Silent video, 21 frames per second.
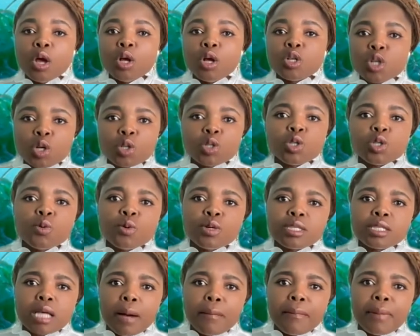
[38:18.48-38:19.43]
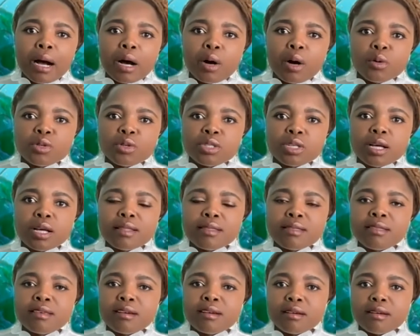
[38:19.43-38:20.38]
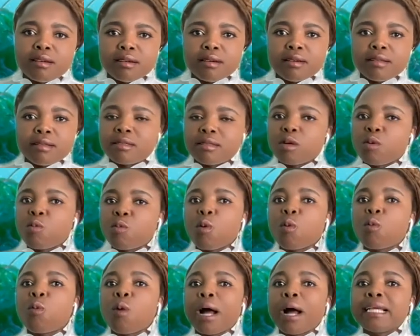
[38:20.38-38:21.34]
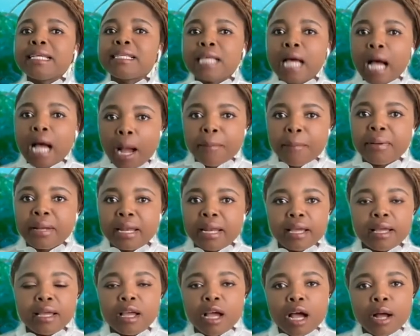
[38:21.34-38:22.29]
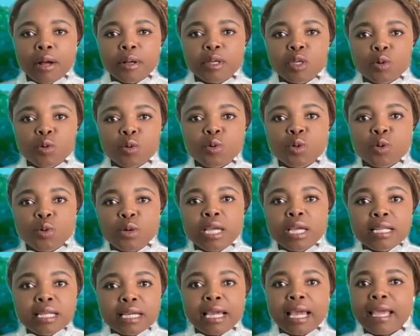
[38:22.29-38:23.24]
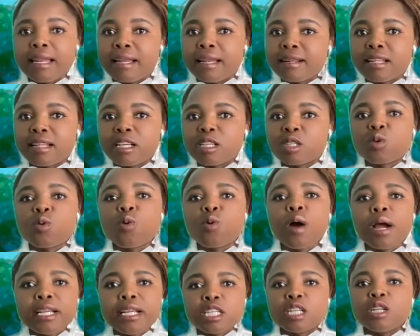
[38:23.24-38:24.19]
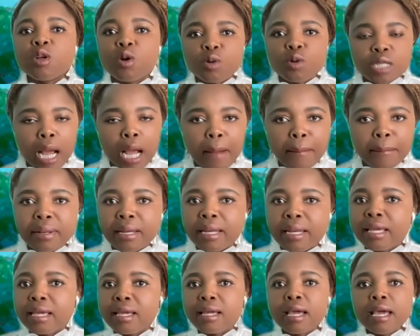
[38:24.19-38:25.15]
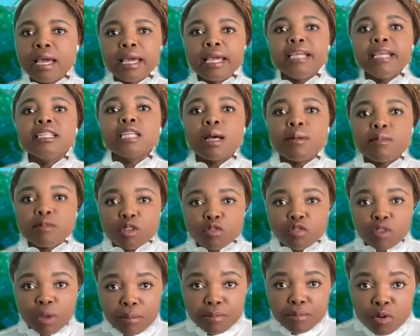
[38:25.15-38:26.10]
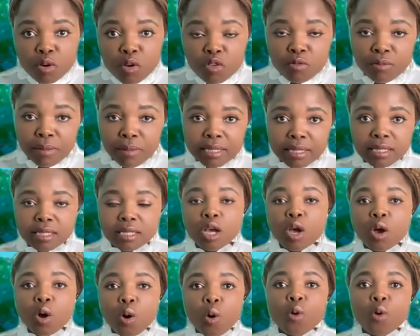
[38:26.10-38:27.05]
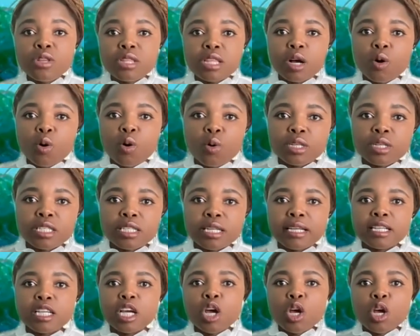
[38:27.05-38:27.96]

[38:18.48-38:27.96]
Talk to us about what is happening. You indicated there's quite a lot happening in terms of improvements on the continent.